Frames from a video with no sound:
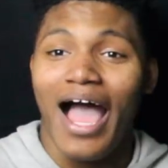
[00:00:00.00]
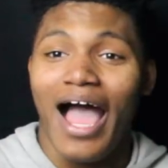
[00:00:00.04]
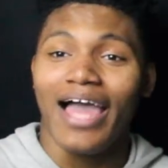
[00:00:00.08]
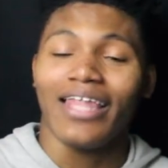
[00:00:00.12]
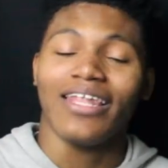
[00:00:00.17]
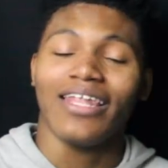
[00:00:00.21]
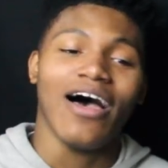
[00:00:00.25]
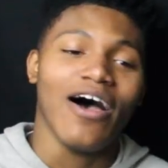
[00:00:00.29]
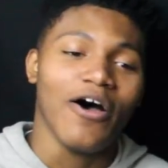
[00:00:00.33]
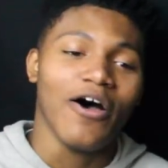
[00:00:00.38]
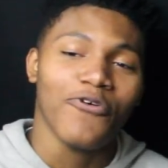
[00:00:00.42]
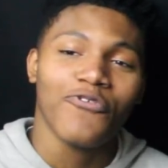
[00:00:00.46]
I
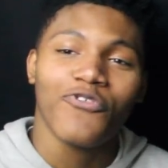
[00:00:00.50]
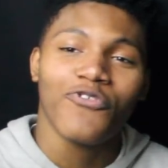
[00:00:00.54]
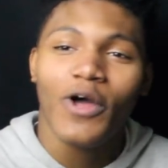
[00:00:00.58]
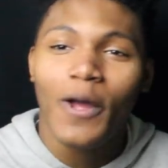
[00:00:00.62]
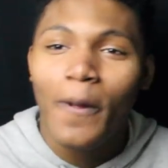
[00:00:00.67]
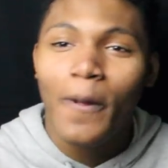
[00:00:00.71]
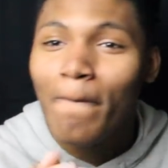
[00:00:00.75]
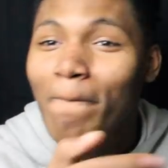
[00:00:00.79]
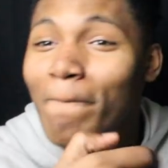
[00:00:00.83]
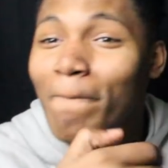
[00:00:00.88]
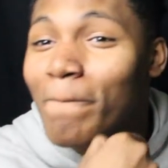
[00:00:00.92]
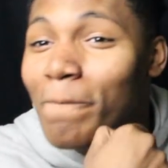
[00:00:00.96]
love
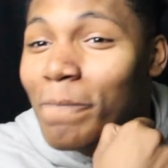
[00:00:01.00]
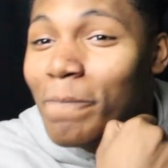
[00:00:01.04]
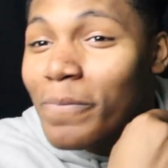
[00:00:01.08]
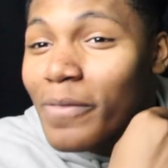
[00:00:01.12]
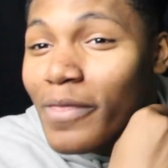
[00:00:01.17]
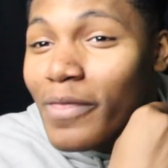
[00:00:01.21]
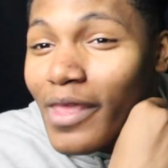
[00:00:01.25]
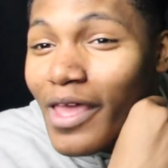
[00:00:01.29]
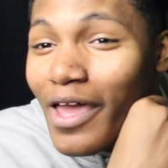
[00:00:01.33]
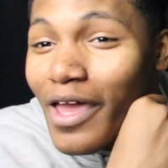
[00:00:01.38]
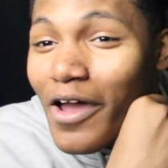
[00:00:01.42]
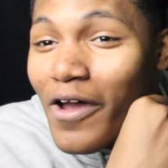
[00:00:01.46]

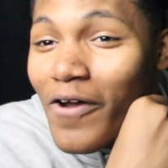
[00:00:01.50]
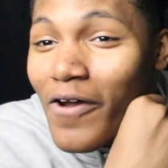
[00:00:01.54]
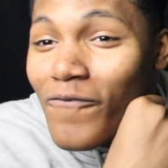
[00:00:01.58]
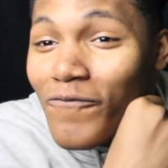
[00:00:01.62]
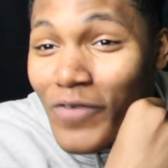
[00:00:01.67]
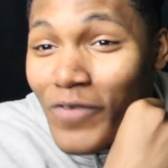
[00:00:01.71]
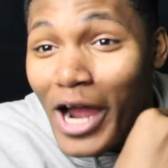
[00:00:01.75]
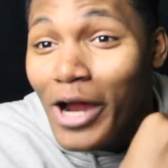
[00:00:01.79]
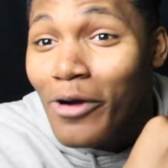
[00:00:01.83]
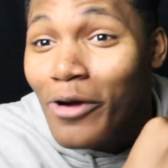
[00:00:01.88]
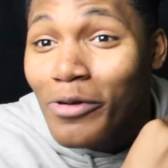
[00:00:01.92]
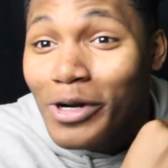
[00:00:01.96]

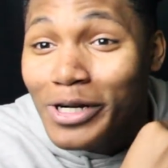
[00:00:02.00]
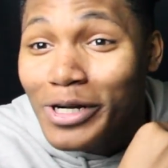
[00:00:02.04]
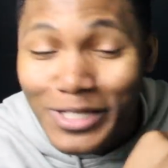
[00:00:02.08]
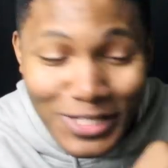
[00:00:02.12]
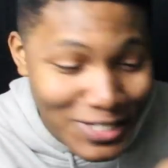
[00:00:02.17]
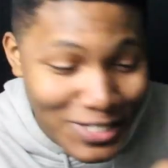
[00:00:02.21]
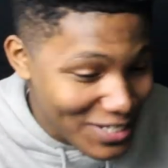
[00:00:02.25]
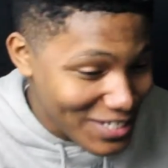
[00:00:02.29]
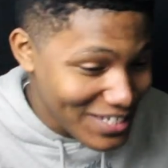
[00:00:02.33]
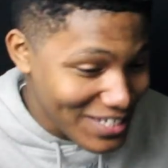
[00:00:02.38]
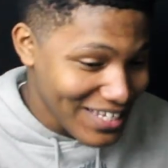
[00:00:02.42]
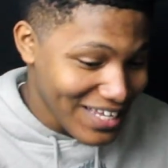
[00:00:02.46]

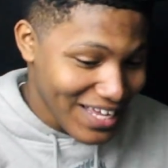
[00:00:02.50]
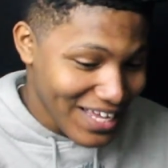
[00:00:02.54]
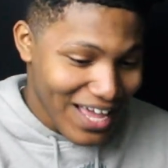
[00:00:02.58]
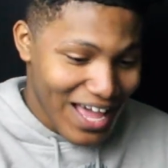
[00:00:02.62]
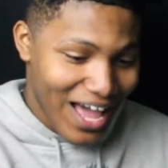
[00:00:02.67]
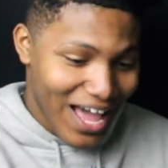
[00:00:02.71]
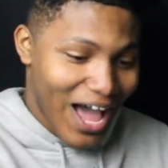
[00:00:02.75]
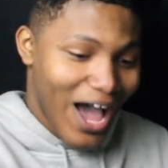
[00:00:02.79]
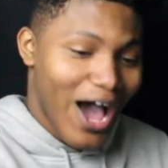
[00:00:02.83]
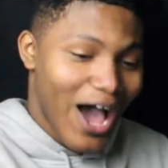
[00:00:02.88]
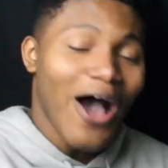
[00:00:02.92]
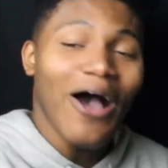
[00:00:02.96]
fireworks.
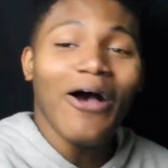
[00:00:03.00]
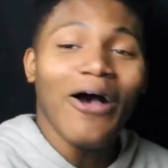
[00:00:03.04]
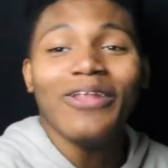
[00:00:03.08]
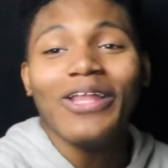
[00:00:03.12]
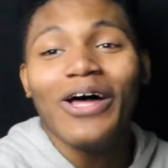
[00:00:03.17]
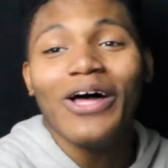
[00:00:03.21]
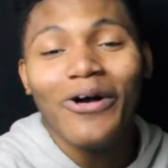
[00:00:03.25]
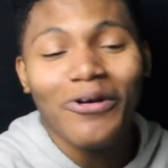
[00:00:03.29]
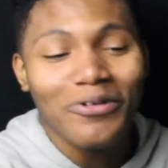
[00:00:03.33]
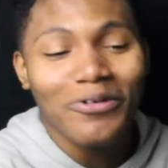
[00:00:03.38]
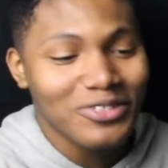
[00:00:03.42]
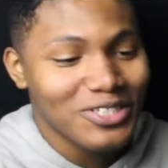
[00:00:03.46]

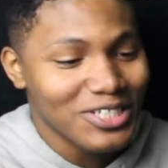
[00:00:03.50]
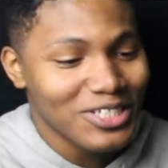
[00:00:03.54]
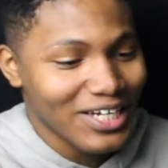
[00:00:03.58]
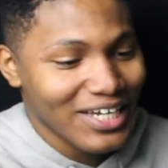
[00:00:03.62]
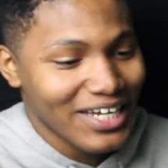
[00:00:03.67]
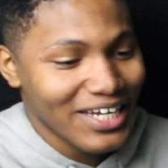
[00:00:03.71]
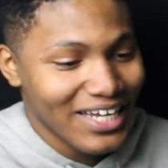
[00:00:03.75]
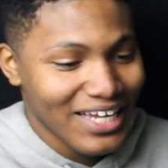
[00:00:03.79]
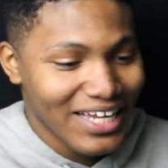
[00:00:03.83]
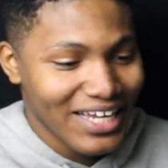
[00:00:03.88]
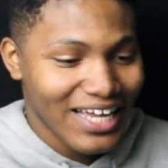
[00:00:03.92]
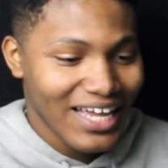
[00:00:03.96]
Hello, G.
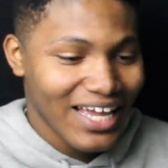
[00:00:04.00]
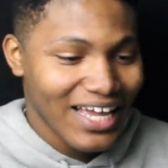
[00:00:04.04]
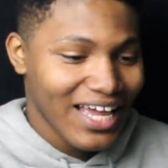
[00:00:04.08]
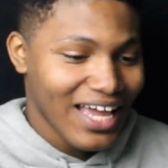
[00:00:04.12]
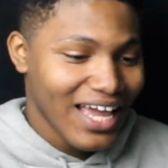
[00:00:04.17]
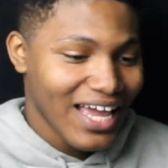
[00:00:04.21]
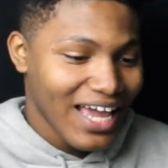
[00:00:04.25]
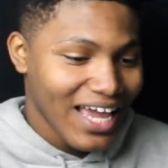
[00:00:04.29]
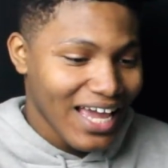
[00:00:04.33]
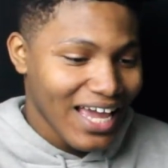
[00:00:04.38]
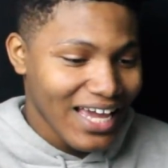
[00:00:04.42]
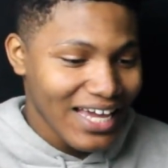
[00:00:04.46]

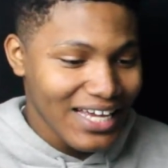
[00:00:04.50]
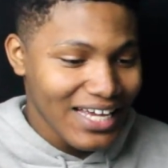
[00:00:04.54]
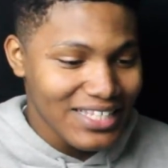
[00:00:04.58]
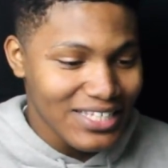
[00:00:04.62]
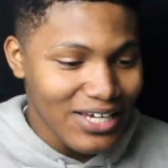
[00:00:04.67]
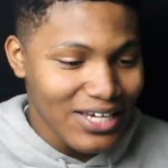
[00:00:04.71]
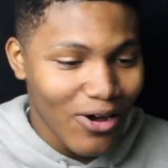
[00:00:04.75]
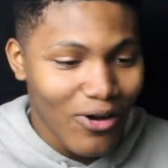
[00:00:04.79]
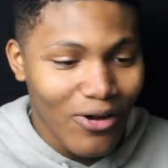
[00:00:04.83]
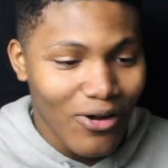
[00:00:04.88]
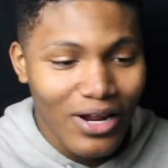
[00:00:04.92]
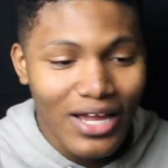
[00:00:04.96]
He
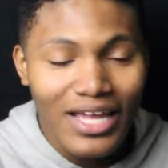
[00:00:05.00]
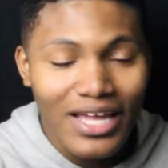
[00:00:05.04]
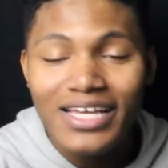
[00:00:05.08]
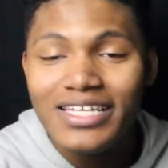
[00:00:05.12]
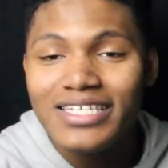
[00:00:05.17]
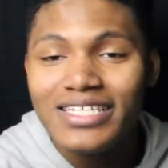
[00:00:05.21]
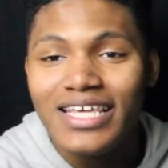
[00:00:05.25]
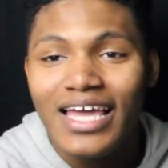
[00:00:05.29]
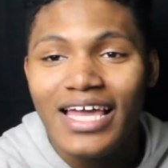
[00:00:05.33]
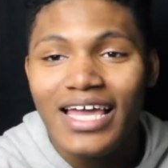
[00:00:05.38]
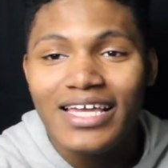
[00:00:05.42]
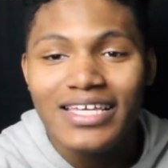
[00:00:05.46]
told her,
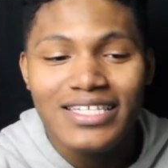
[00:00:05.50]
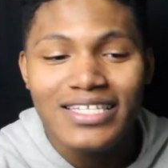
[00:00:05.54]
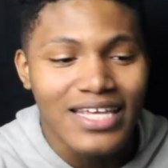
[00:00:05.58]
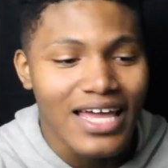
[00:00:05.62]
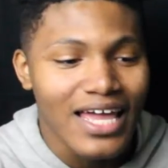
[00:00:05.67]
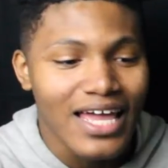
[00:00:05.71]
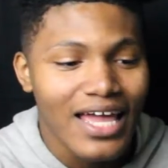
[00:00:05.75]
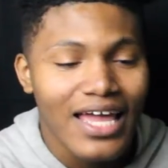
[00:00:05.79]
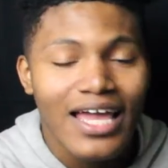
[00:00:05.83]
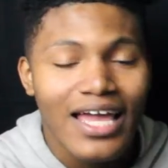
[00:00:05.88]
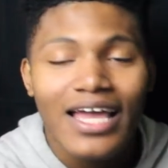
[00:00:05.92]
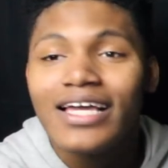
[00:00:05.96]
he
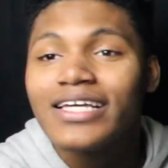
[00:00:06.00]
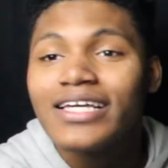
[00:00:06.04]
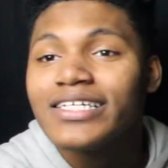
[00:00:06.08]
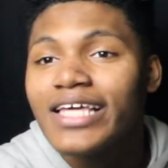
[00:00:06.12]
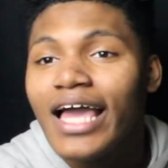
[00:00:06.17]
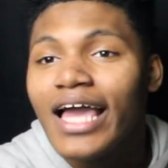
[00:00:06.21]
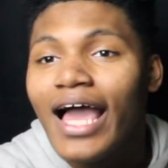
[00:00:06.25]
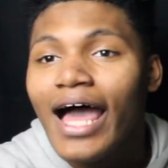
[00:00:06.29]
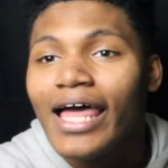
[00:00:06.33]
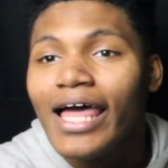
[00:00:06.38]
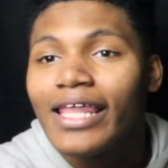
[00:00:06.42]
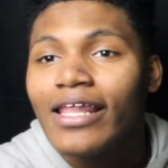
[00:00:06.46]
said,
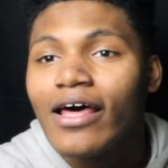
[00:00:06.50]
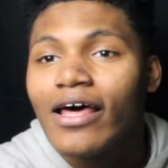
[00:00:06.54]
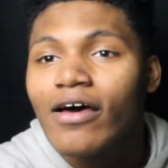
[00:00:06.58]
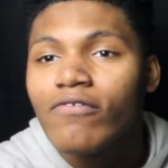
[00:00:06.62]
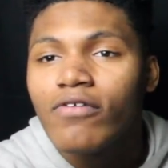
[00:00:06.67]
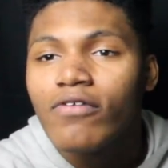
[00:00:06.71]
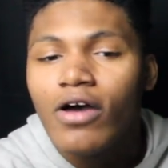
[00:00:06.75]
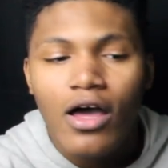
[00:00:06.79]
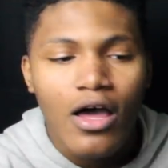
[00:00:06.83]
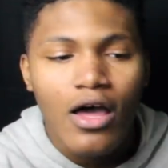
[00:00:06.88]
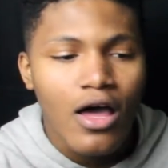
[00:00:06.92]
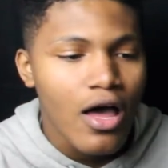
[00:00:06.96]
I
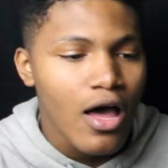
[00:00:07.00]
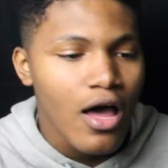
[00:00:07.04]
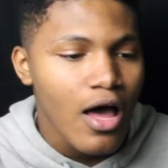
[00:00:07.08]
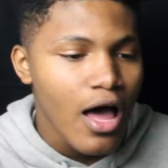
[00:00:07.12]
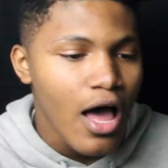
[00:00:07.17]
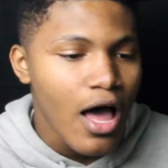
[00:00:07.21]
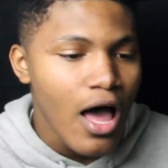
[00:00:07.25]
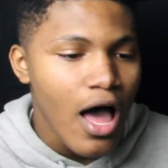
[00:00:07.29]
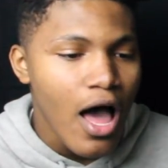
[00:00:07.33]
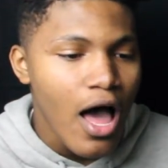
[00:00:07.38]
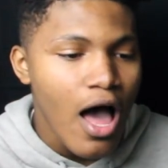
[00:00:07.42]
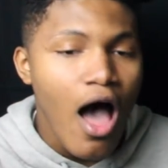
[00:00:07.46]
love
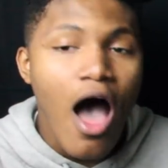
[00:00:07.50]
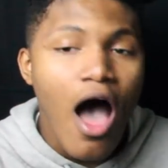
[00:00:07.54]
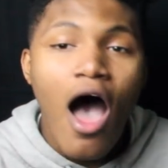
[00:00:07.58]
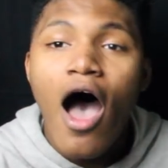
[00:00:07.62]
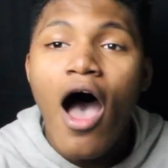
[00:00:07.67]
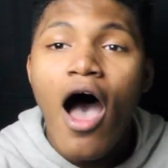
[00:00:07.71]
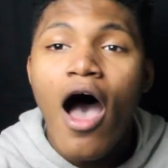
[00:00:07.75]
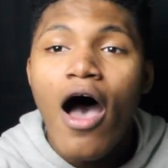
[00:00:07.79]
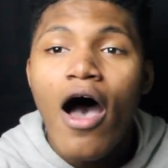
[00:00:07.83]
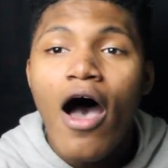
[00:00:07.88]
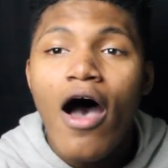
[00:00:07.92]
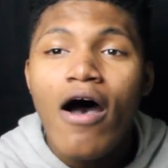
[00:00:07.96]

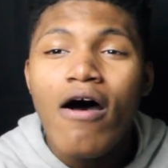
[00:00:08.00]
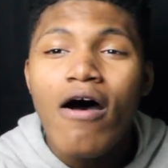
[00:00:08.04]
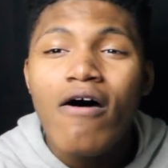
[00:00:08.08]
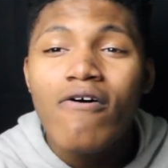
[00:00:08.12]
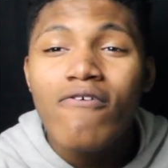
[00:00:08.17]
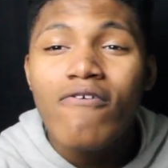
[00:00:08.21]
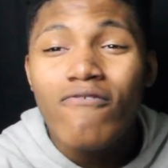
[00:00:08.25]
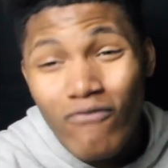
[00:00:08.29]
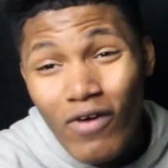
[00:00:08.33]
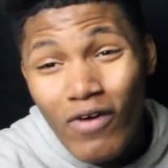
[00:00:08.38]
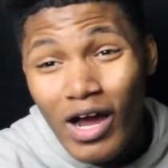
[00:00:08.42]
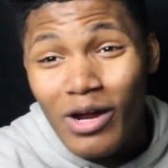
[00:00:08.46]

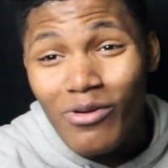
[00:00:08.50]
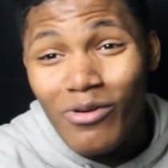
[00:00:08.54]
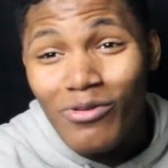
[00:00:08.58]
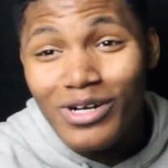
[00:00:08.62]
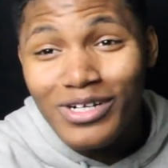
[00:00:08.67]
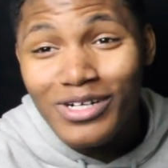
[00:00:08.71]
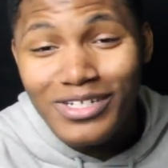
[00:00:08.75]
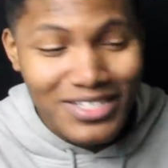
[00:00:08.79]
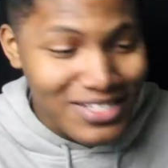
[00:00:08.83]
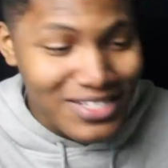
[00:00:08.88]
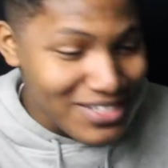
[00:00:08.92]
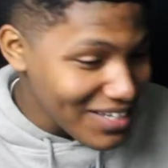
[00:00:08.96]

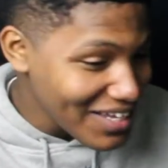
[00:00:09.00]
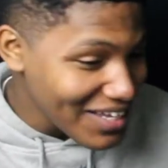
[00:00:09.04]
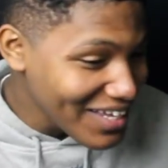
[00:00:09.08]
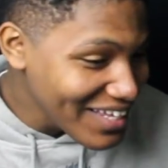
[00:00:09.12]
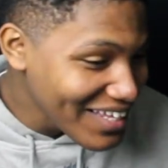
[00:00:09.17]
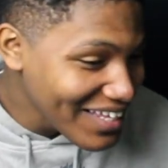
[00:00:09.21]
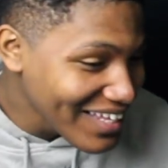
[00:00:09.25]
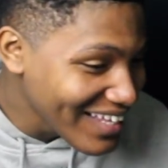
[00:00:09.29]
fireworks.